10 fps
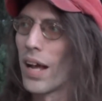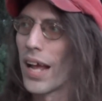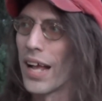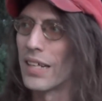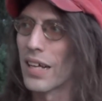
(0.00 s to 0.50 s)

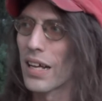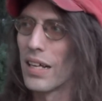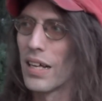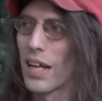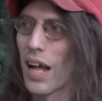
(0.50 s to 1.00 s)
And
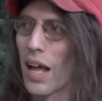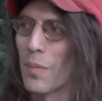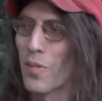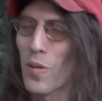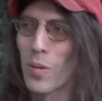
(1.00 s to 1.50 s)
I
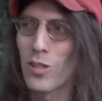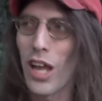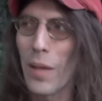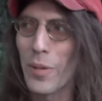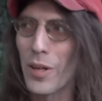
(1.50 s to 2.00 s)
am so much
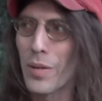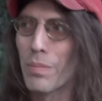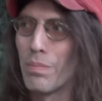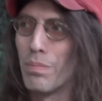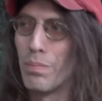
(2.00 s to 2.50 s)
happier
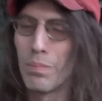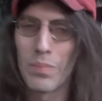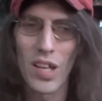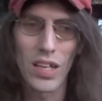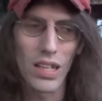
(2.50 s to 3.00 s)

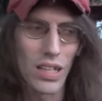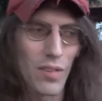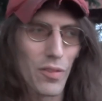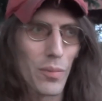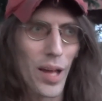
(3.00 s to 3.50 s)
taking
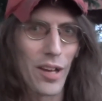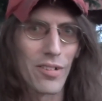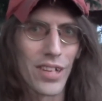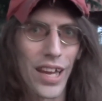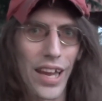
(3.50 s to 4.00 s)
life in my
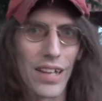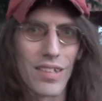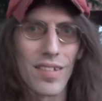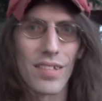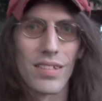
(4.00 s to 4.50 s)
own
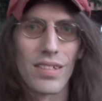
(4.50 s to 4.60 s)
hands.